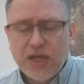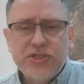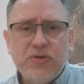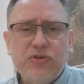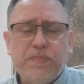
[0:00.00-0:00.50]

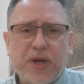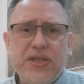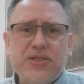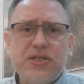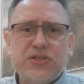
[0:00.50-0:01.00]
So the
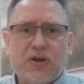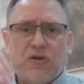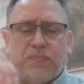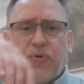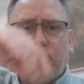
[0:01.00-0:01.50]
paintings
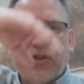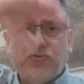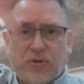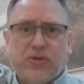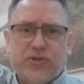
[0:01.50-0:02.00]
are put in
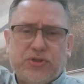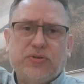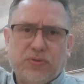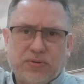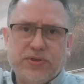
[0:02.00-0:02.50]

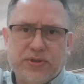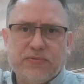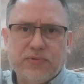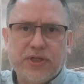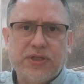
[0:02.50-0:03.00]
chronological order,
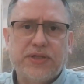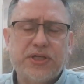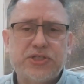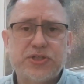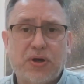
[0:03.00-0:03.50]
really, and
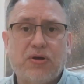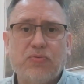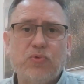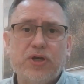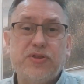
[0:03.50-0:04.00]
they
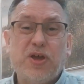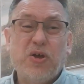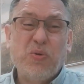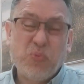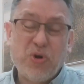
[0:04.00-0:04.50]
start with
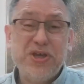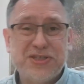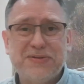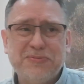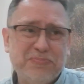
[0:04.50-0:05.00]
what
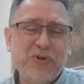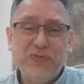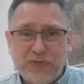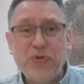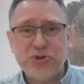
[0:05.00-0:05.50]
is
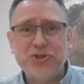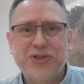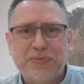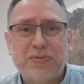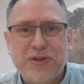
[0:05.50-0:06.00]

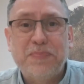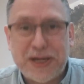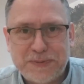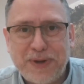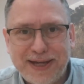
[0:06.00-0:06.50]
unfortunately probably the
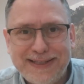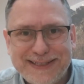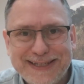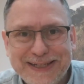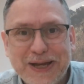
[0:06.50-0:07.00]
best
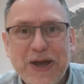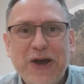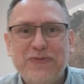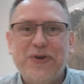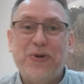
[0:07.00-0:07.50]
painting
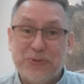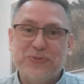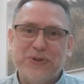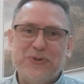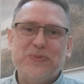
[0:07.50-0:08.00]
of the whole
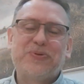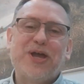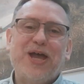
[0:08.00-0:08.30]
group,